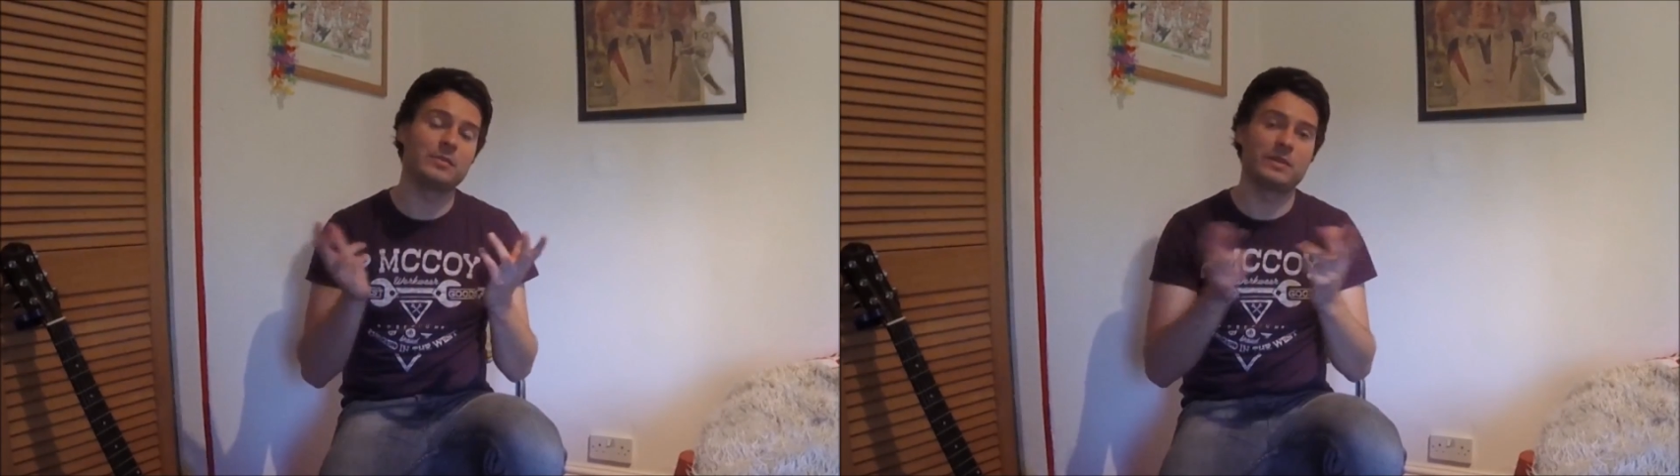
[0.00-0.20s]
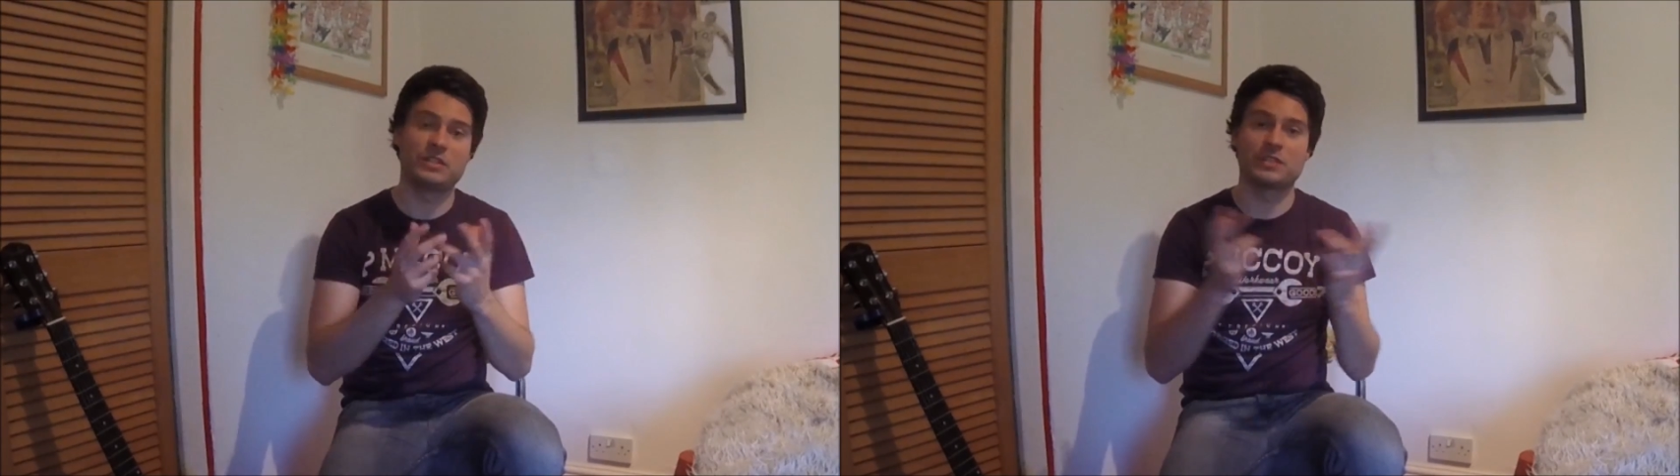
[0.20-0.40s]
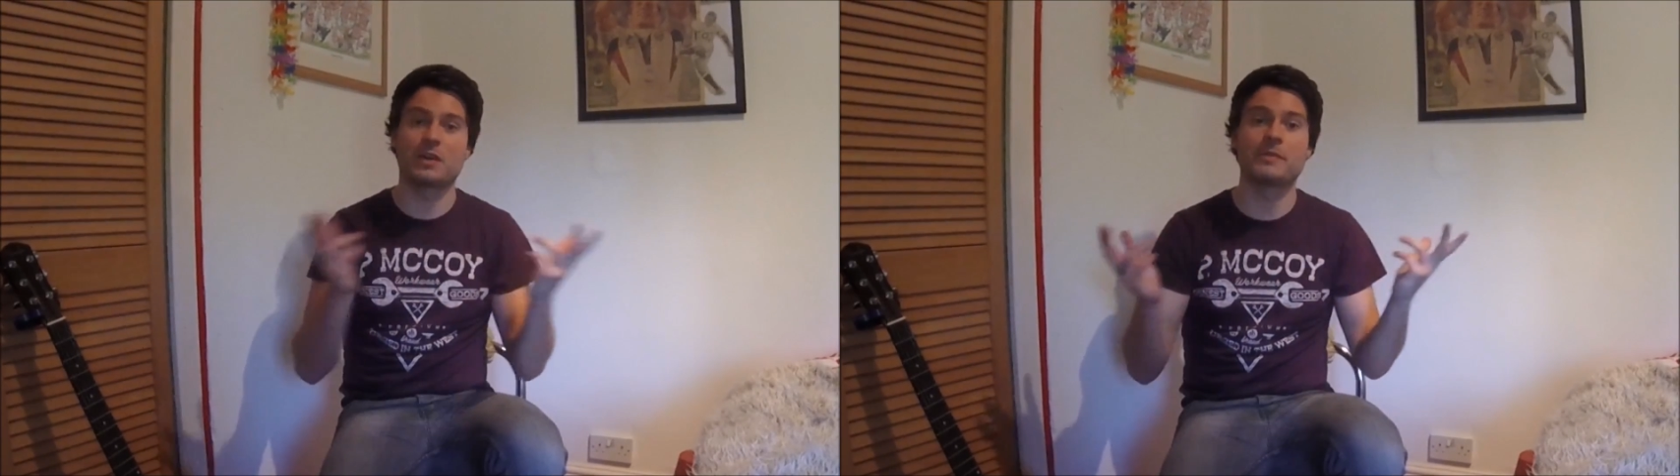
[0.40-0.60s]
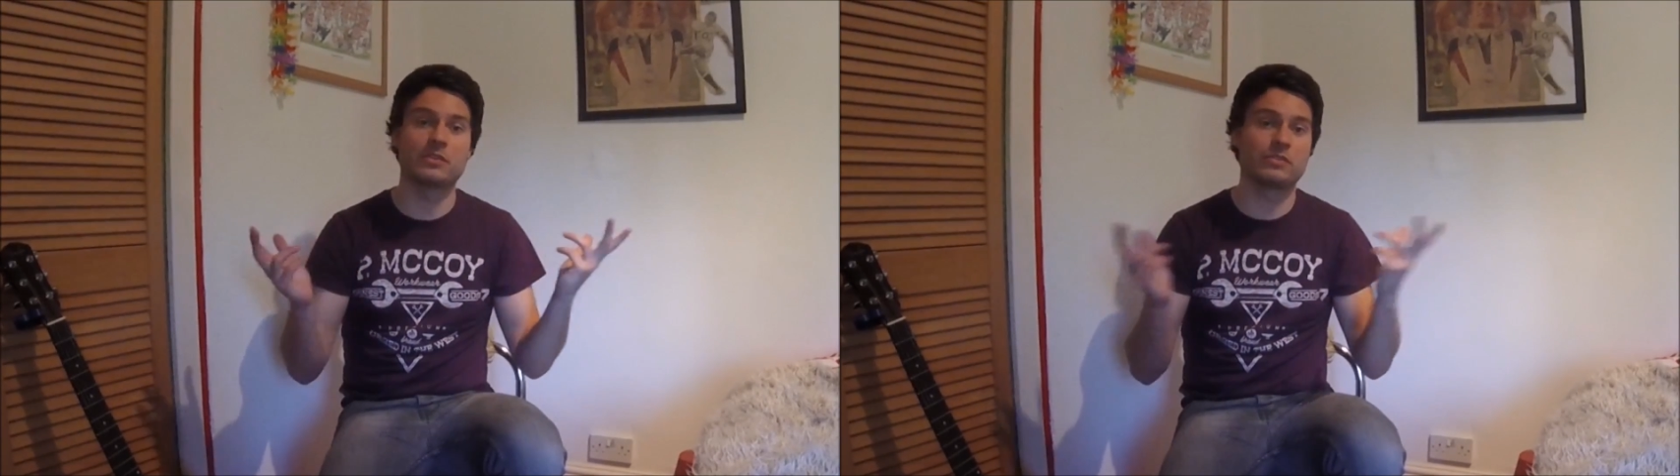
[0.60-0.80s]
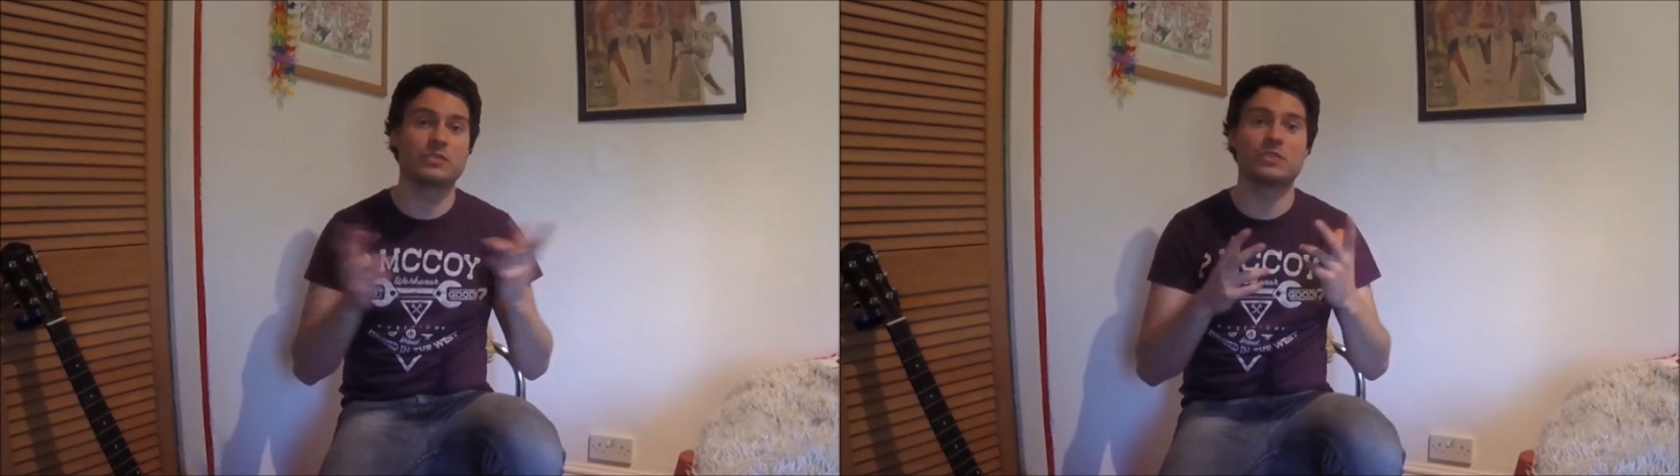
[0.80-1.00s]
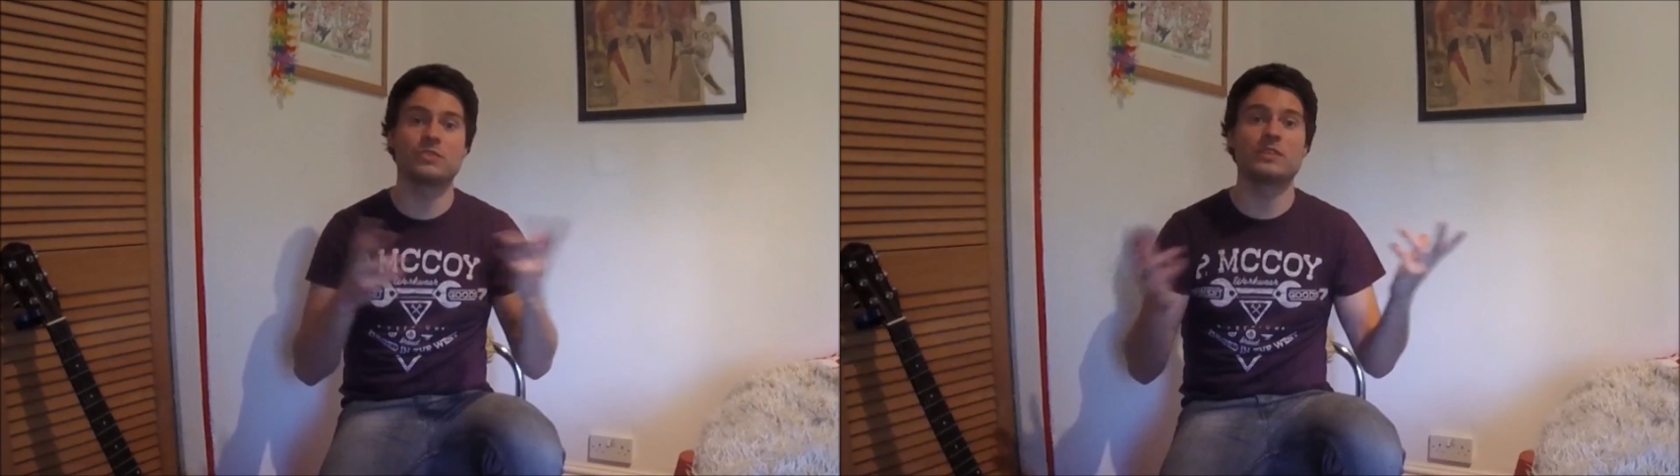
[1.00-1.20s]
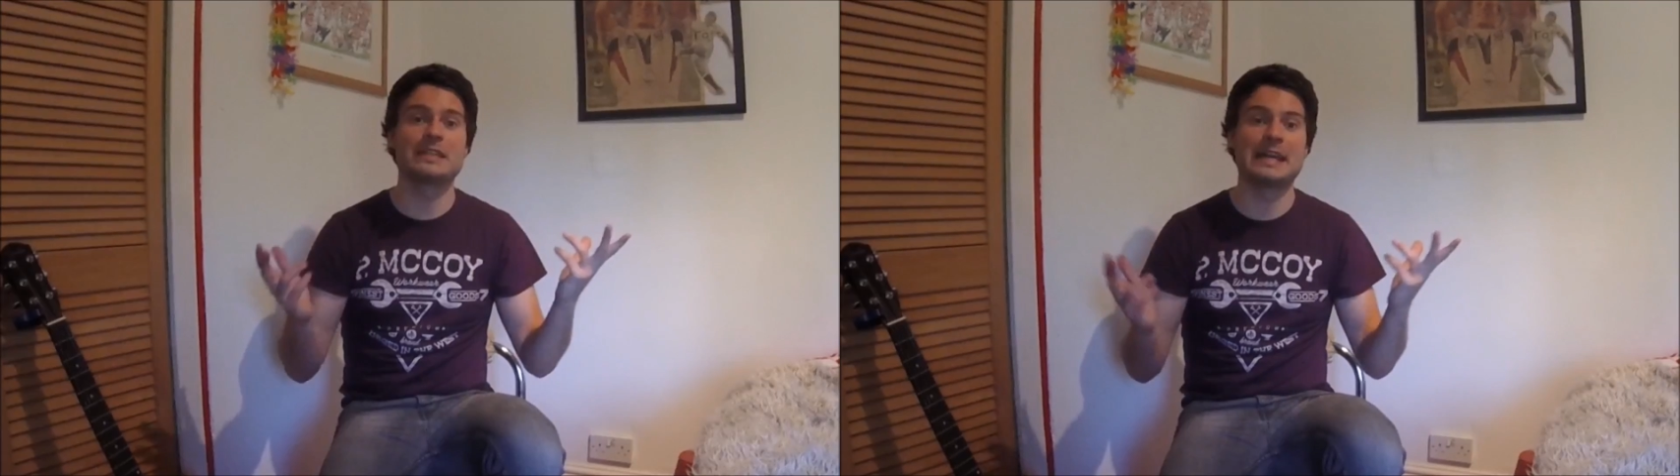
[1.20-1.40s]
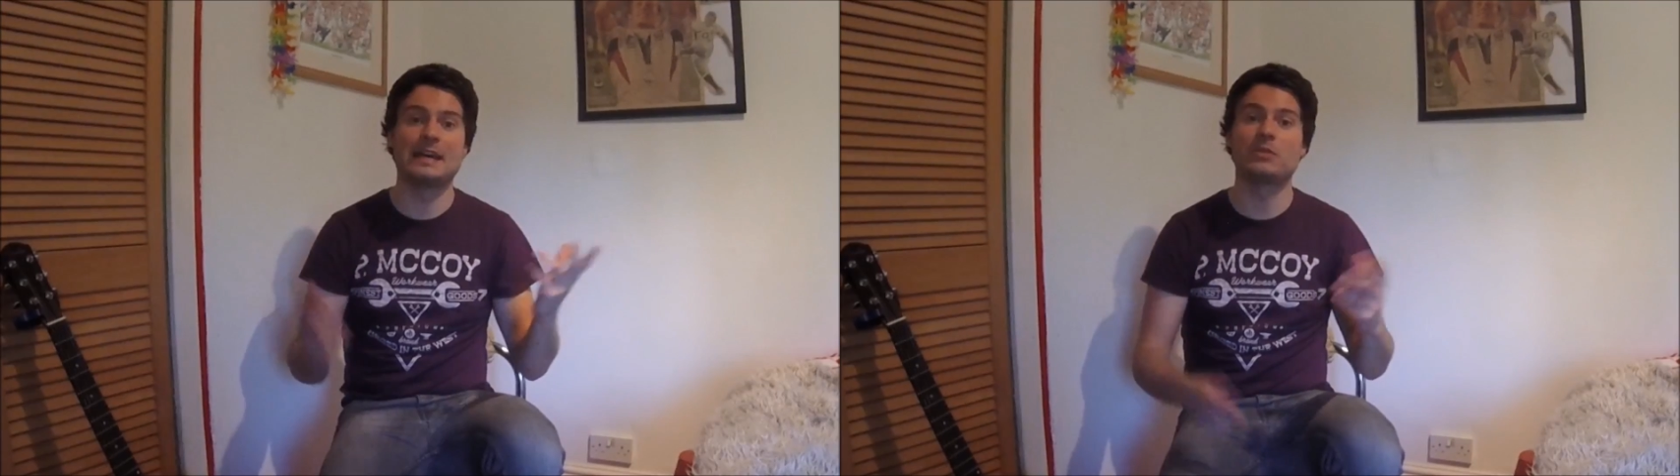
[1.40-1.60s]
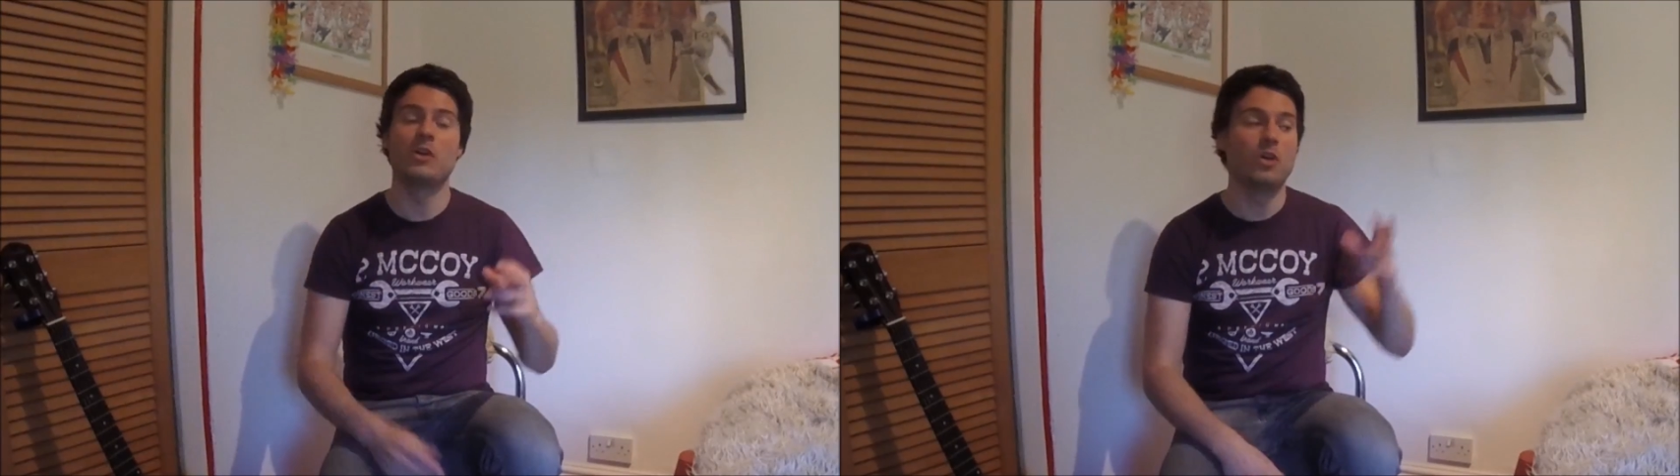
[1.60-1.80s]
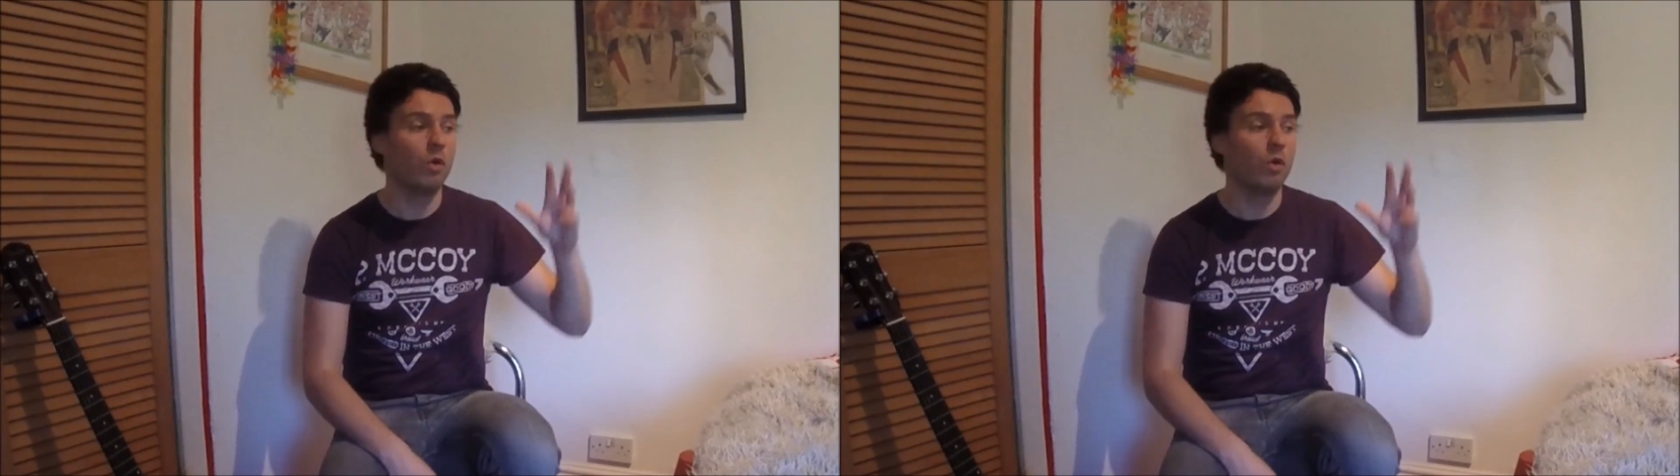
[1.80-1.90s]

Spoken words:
which is coming across the screen now,